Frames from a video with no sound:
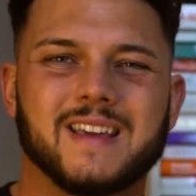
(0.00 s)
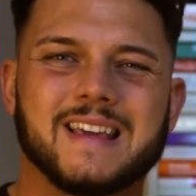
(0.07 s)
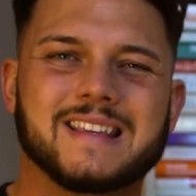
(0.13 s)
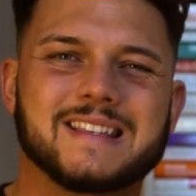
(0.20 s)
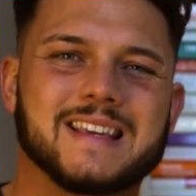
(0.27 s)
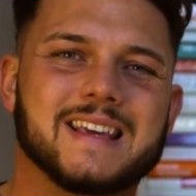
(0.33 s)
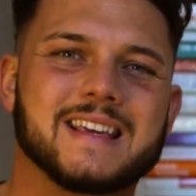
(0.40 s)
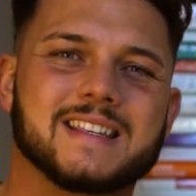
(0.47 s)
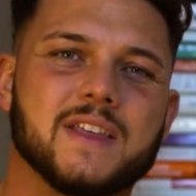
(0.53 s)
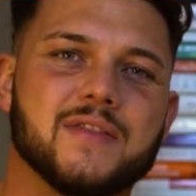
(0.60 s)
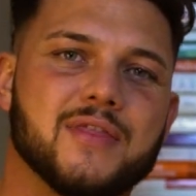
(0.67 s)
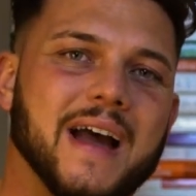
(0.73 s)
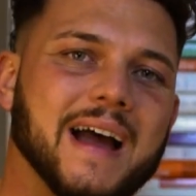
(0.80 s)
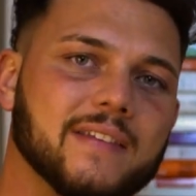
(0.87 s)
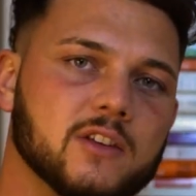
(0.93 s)
Is
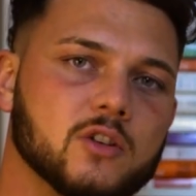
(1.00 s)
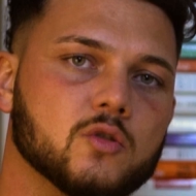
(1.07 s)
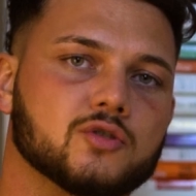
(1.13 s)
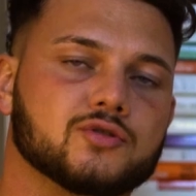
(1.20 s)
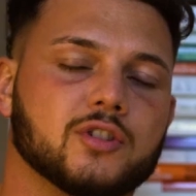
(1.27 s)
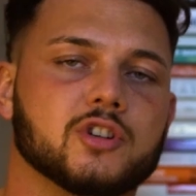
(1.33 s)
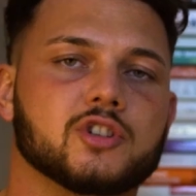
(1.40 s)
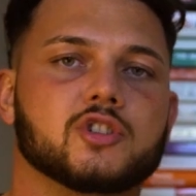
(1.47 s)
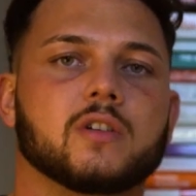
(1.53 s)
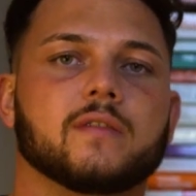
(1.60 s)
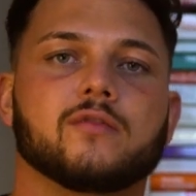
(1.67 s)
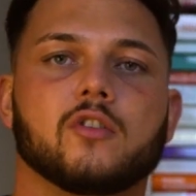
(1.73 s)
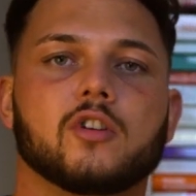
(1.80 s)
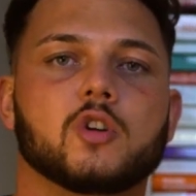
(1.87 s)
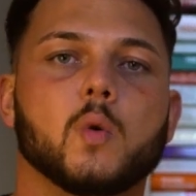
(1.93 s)
it that you're trying to shoot
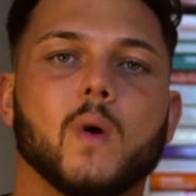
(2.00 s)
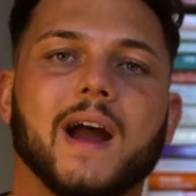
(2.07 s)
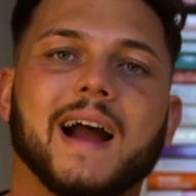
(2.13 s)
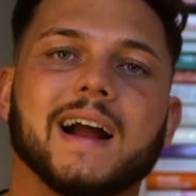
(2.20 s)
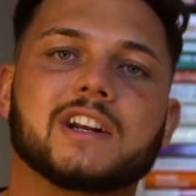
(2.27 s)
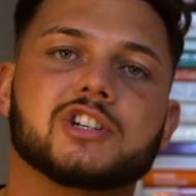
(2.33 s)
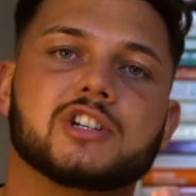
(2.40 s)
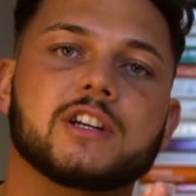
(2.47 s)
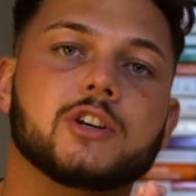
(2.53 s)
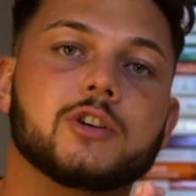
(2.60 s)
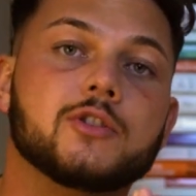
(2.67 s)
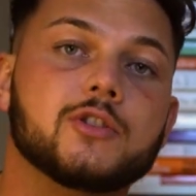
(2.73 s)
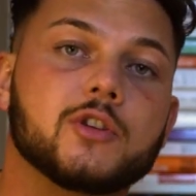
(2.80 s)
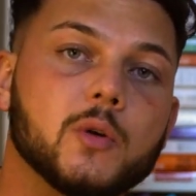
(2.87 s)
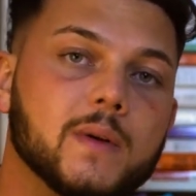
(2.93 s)
for? Are you actually
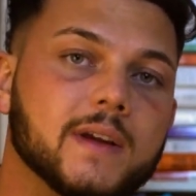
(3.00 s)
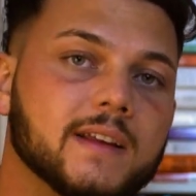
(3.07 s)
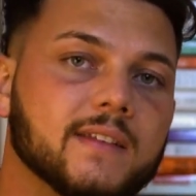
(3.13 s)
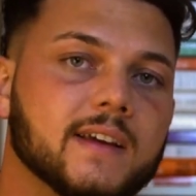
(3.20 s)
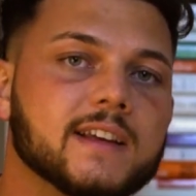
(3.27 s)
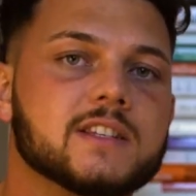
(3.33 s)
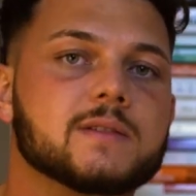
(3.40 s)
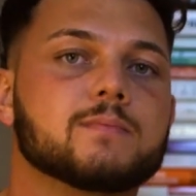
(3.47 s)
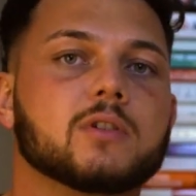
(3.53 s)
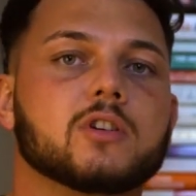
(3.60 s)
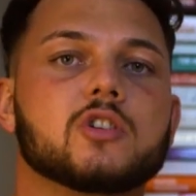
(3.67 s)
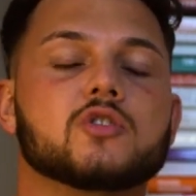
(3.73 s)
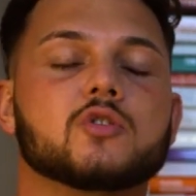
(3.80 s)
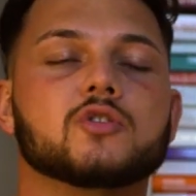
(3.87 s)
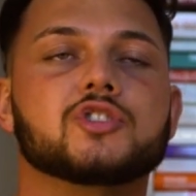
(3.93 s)
doing this
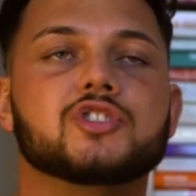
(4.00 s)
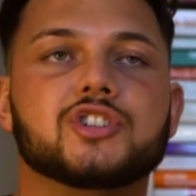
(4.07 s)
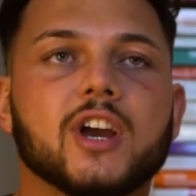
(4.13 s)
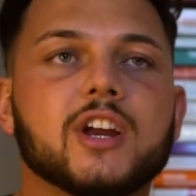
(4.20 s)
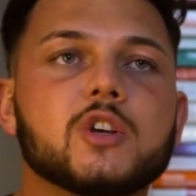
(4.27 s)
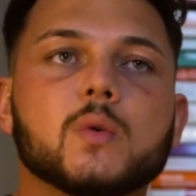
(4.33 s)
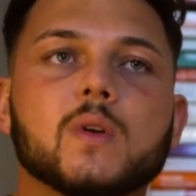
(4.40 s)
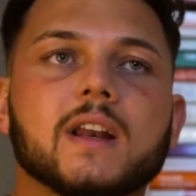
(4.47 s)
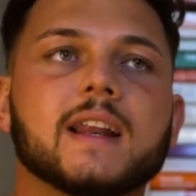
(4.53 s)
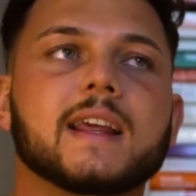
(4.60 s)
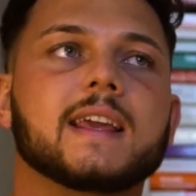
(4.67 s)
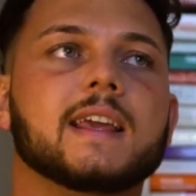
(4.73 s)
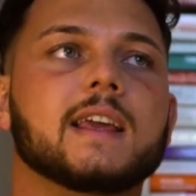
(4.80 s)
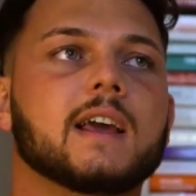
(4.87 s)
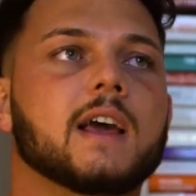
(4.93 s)
because you're
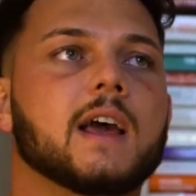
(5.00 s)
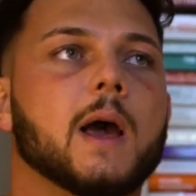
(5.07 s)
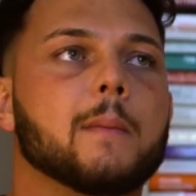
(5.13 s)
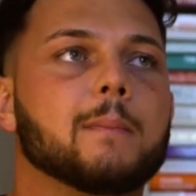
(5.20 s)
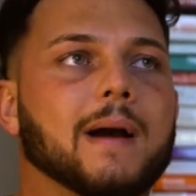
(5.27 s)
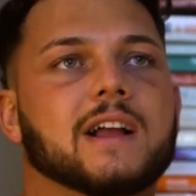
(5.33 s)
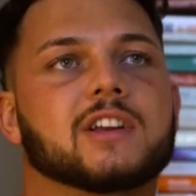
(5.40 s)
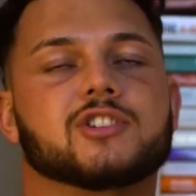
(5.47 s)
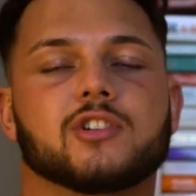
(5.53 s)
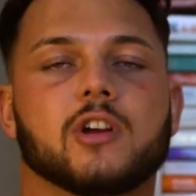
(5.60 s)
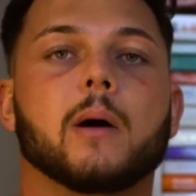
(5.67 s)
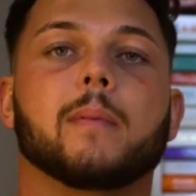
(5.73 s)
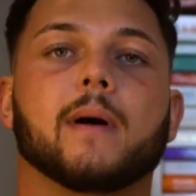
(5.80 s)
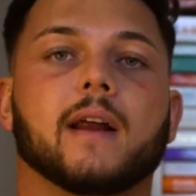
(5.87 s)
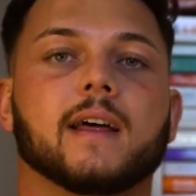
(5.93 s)
genuinely
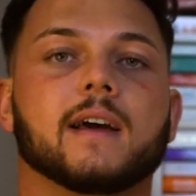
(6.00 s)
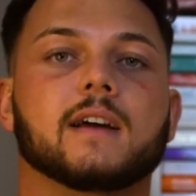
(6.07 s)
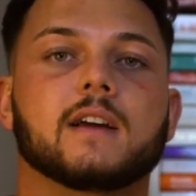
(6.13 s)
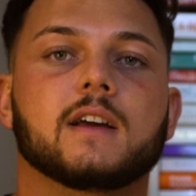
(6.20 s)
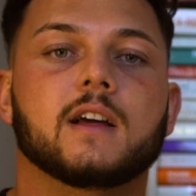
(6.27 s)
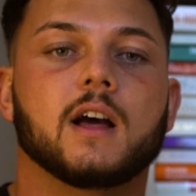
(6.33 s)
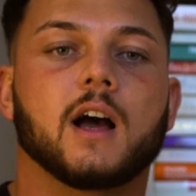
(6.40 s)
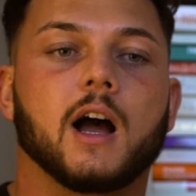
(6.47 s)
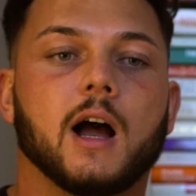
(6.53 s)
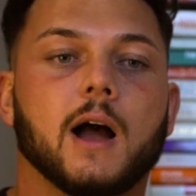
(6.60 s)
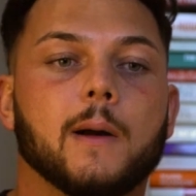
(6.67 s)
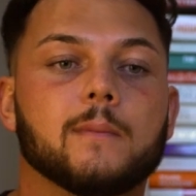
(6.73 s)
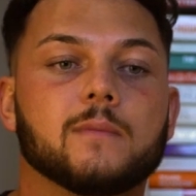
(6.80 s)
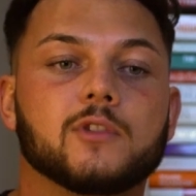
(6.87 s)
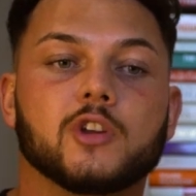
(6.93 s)
passionate about it?
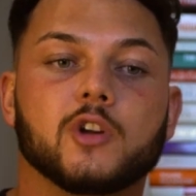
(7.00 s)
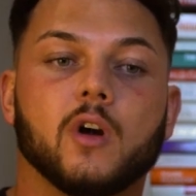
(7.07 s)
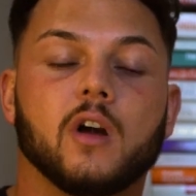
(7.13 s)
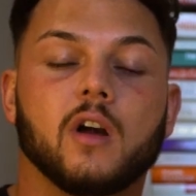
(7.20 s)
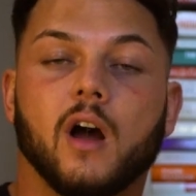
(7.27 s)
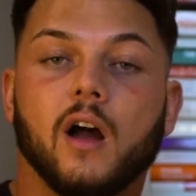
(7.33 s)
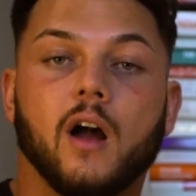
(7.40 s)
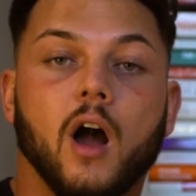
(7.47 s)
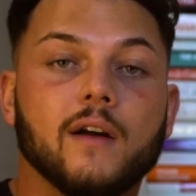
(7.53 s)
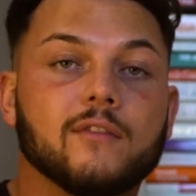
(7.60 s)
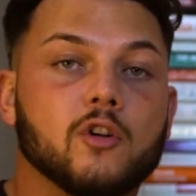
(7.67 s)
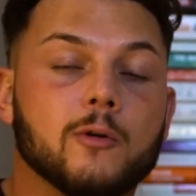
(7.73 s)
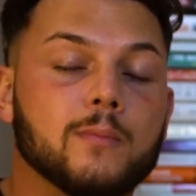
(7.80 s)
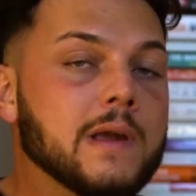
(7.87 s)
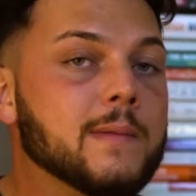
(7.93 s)
I've
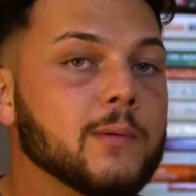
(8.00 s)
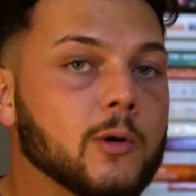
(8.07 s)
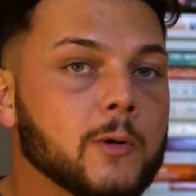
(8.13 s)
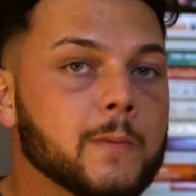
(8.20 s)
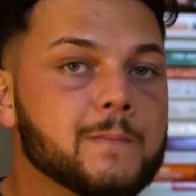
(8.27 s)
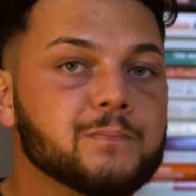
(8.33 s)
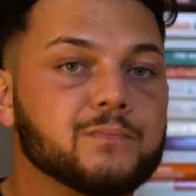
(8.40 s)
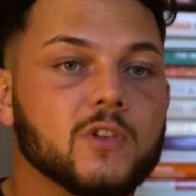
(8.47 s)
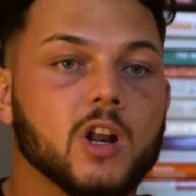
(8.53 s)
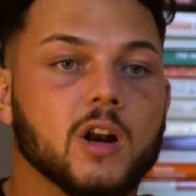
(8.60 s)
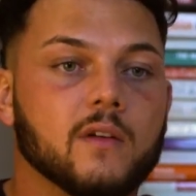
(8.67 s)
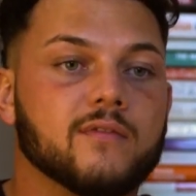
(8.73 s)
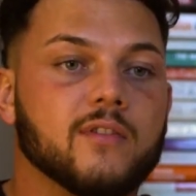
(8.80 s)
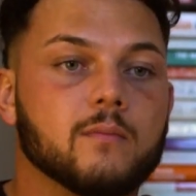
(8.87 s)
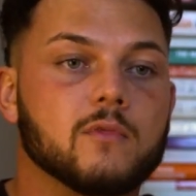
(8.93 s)
got people,
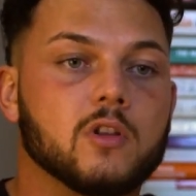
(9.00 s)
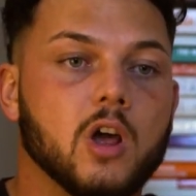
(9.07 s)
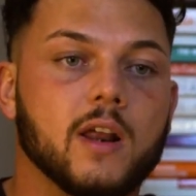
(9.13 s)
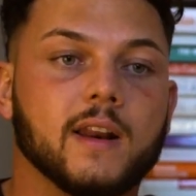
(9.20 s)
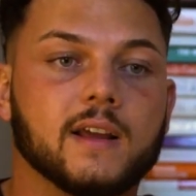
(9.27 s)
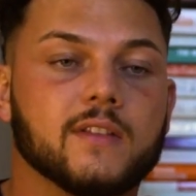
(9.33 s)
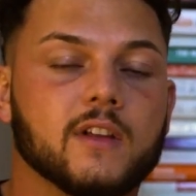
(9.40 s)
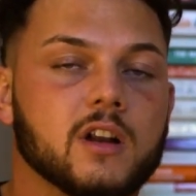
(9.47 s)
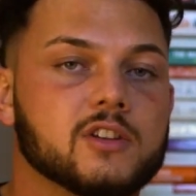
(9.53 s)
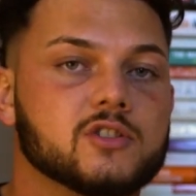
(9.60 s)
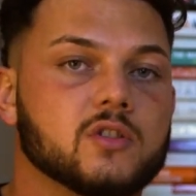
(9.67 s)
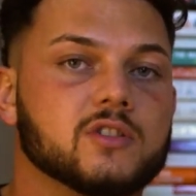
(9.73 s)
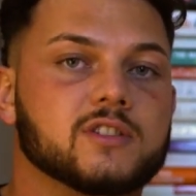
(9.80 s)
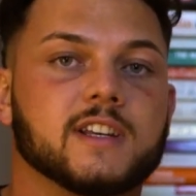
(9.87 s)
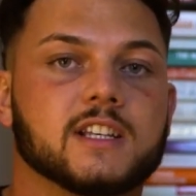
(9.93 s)
from learning in the last
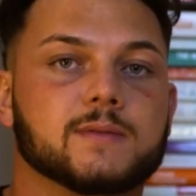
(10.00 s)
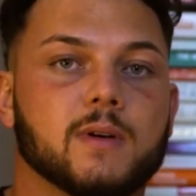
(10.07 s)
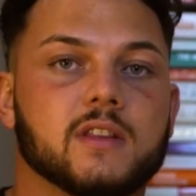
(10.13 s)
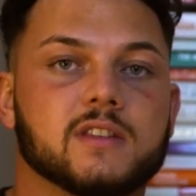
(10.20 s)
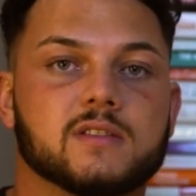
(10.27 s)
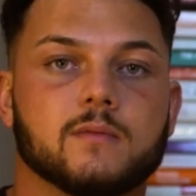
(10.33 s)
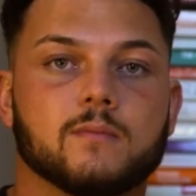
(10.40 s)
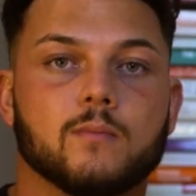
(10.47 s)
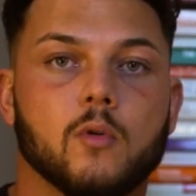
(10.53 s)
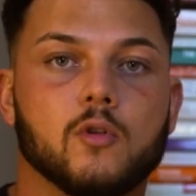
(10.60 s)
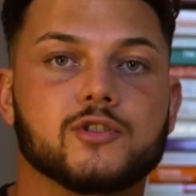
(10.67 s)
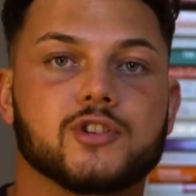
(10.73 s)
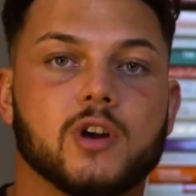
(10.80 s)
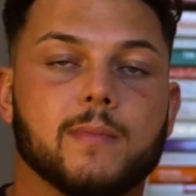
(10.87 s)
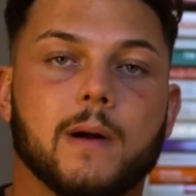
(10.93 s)
sort of 6 months more
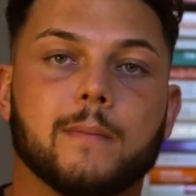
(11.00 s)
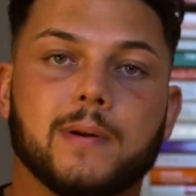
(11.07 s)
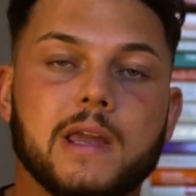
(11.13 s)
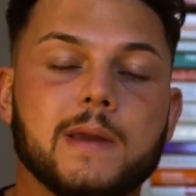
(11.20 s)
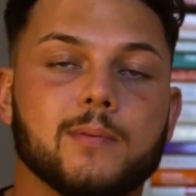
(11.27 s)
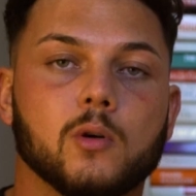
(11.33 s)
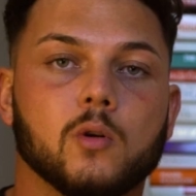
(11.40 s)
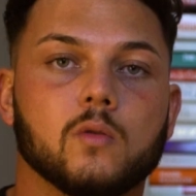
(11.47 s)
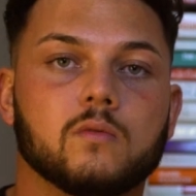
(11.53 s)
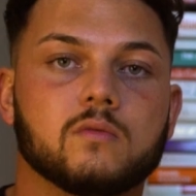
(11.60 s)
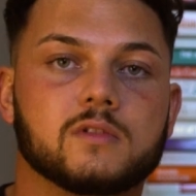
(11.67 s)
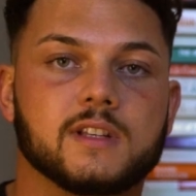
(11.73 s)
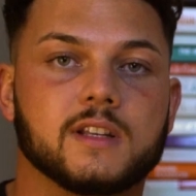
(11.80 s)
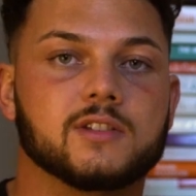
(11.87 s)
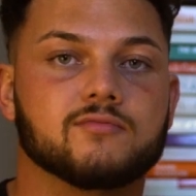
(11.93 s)
so about people
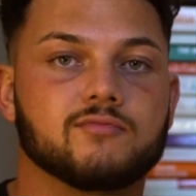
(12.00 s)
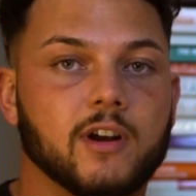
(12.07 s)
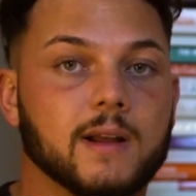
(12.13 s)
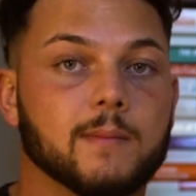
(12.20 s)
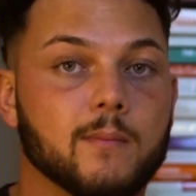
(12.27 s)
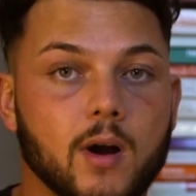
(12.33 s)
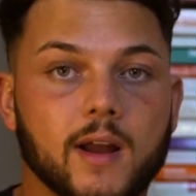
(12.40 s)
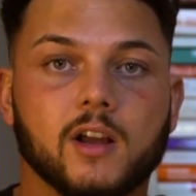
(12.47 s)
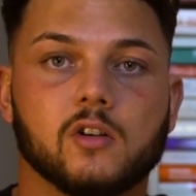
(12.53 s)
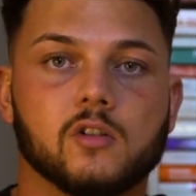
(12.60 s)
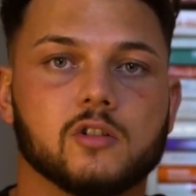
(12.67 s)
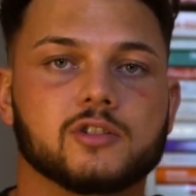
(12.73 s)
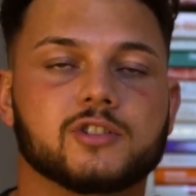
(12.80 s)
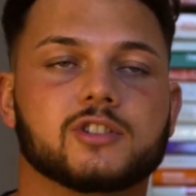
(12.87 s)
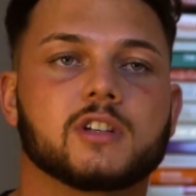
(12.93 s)
since running my
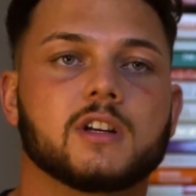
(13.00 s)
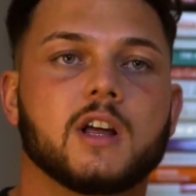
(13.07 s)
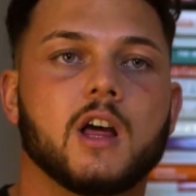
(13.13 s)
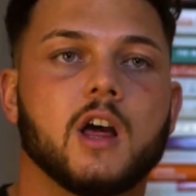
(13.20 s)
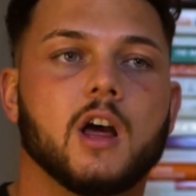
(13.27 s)
course.